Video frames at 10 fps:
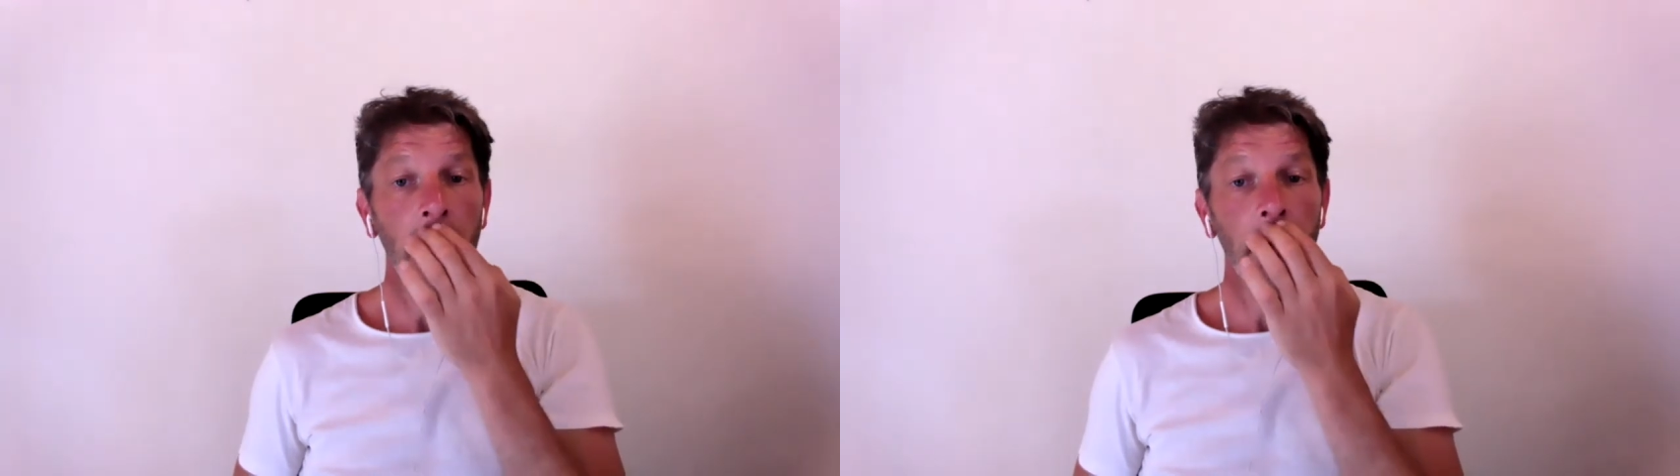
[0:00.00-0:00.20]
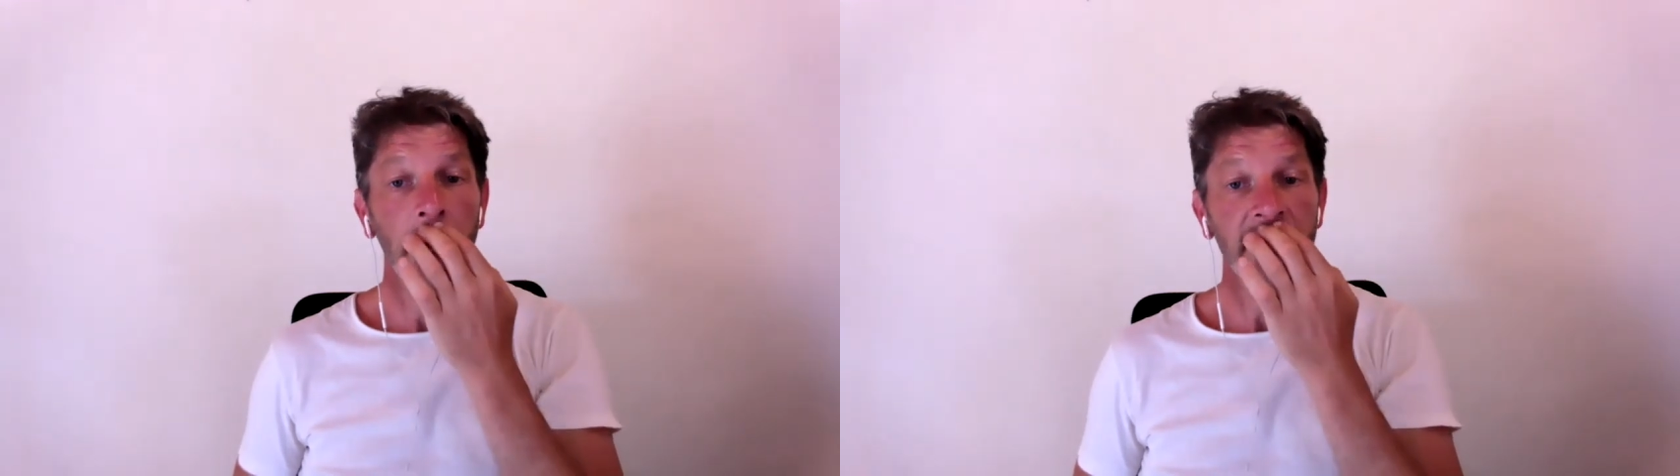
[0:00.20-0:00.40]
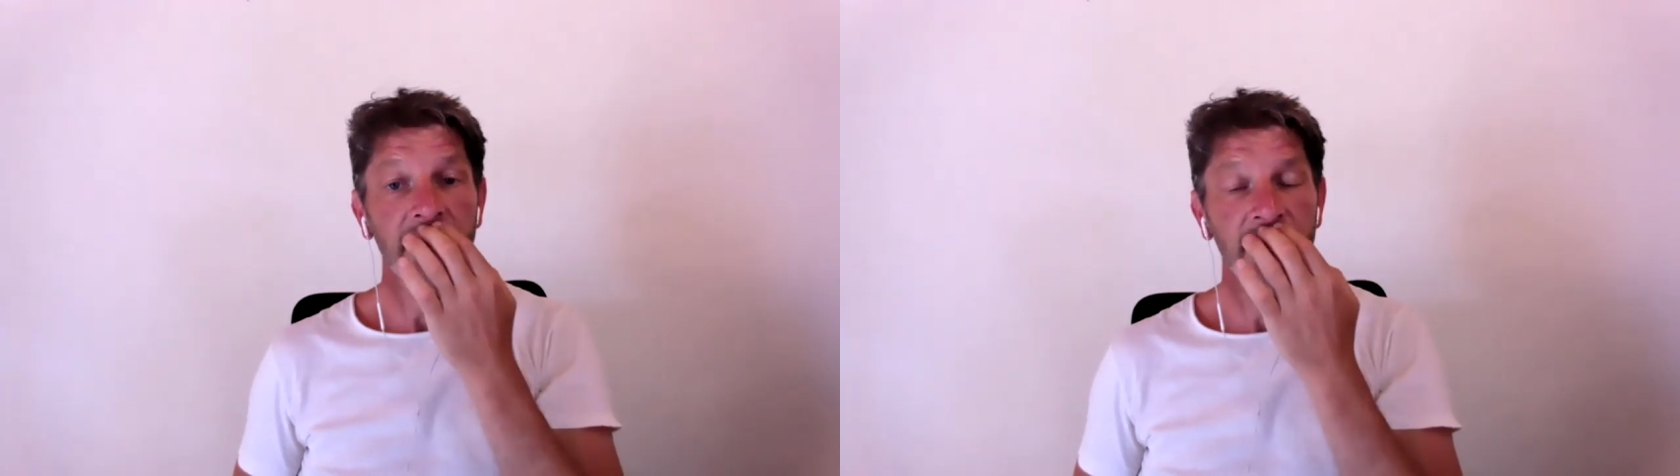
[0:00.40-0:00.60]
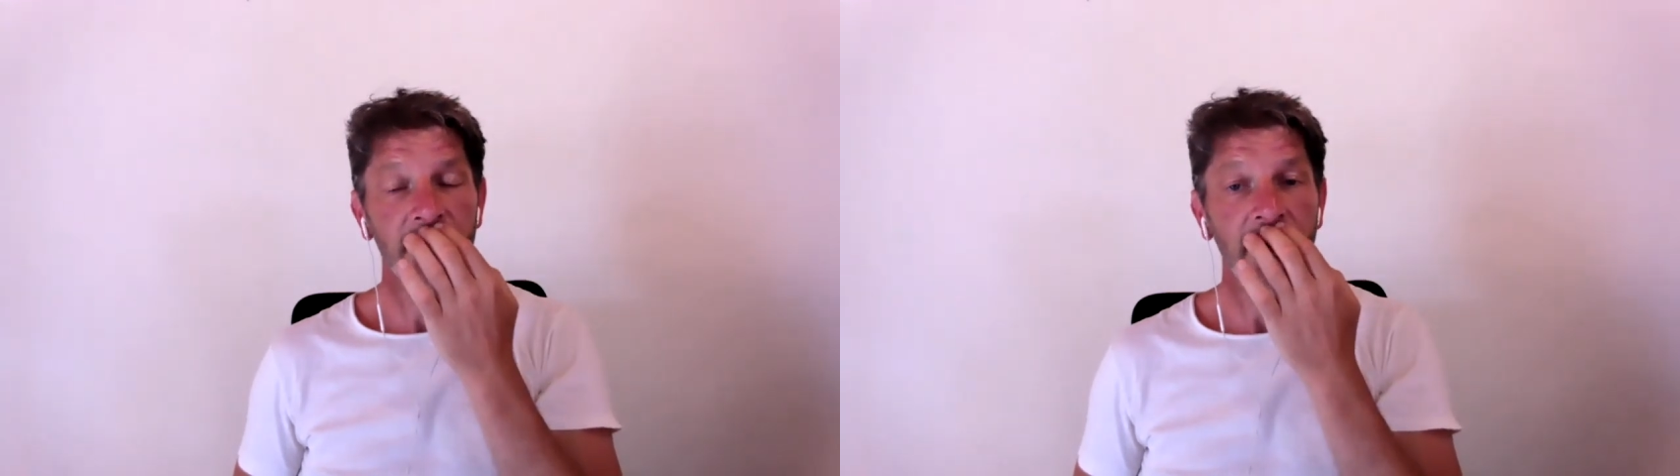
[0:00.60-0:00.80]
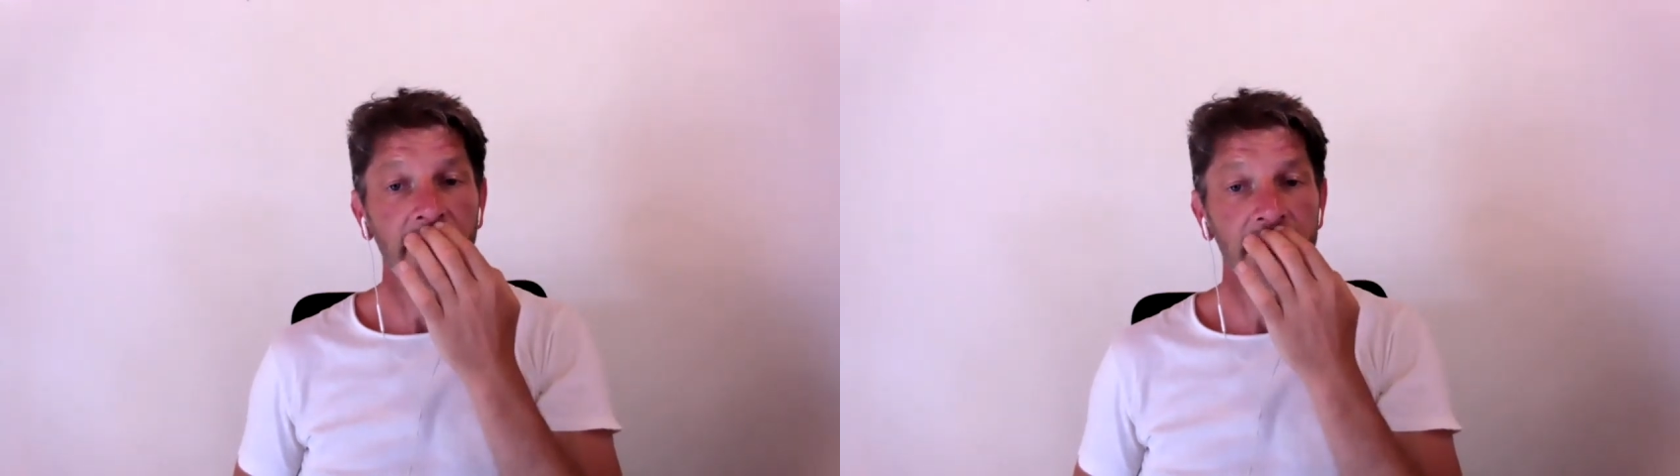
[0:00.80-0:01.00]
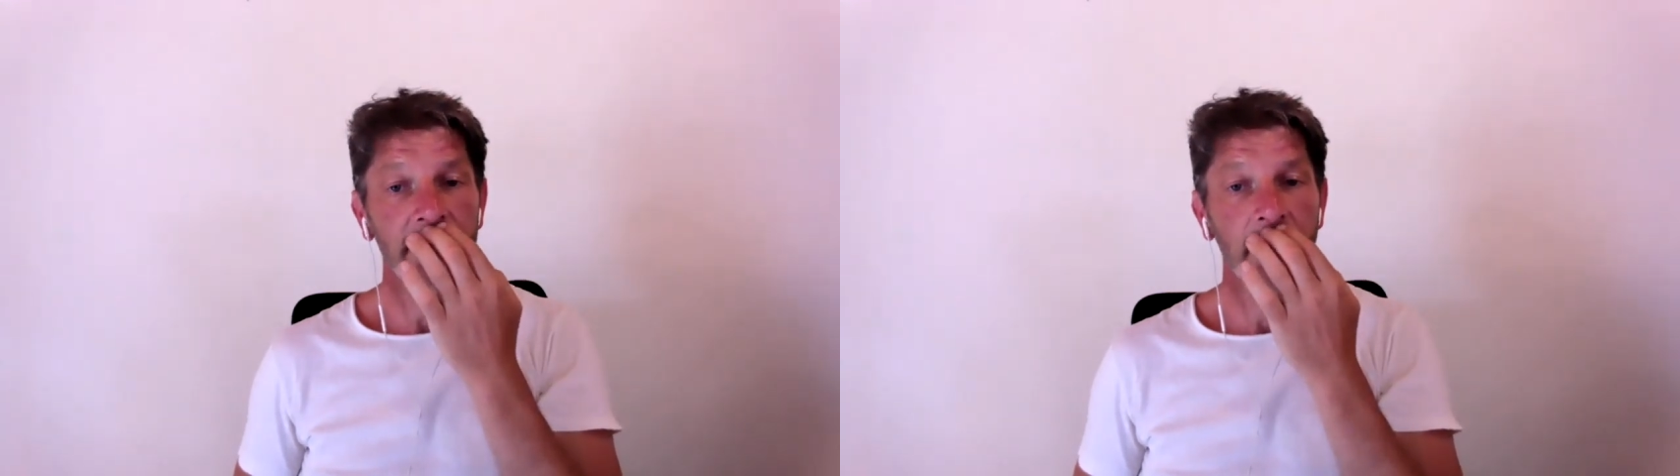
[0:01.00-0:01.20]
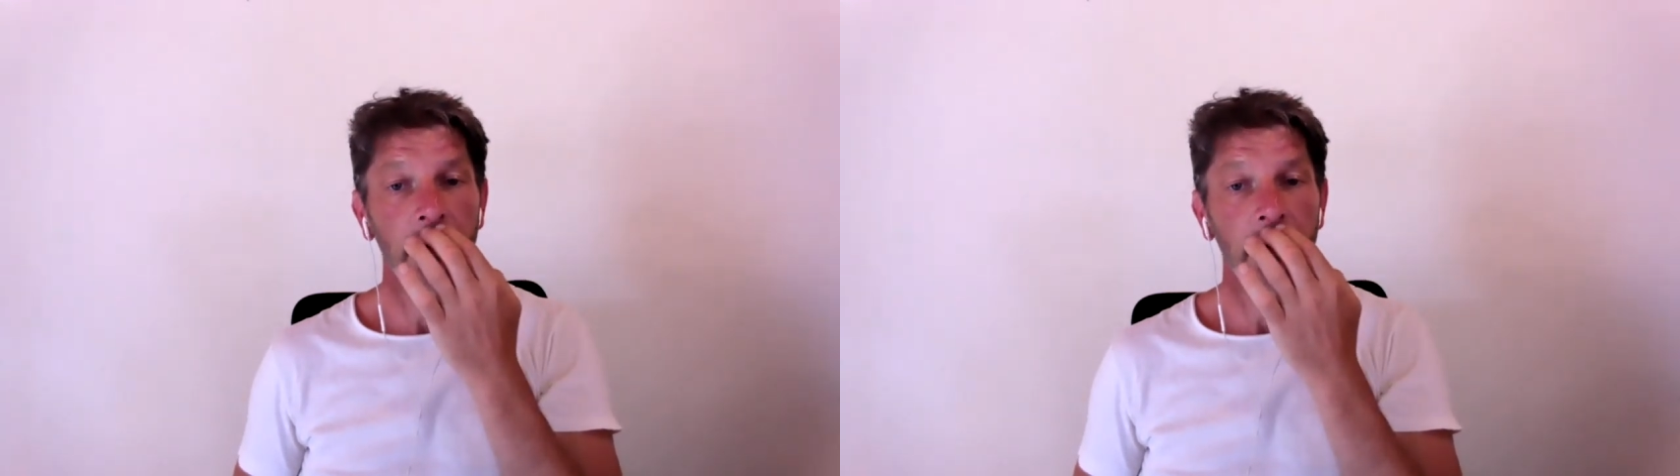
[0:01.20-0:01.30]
All this stress.